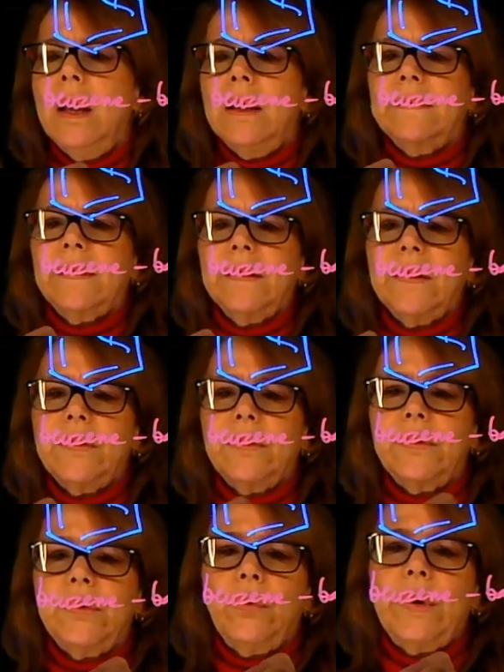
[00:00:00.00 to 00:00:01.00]
Say that
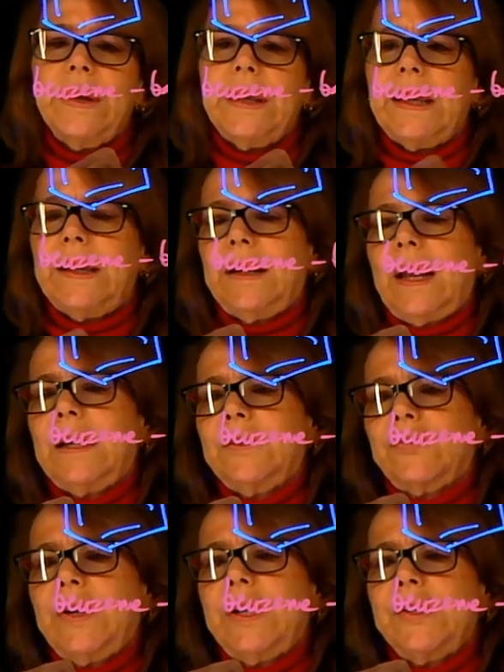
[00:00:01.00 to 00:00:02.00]
you're doing a
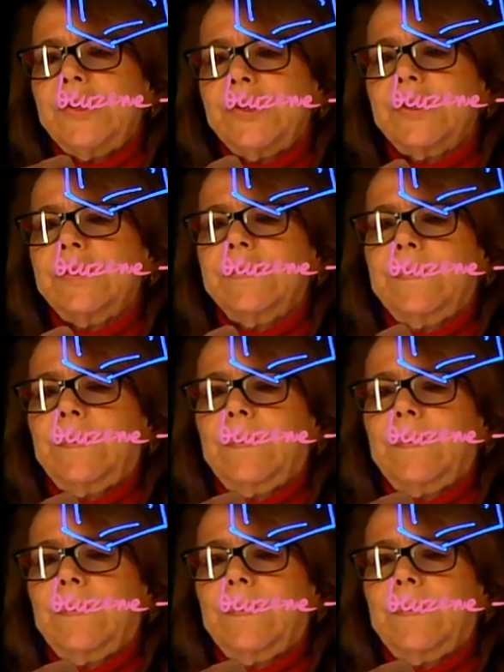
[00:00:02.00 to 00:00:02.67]
nitration,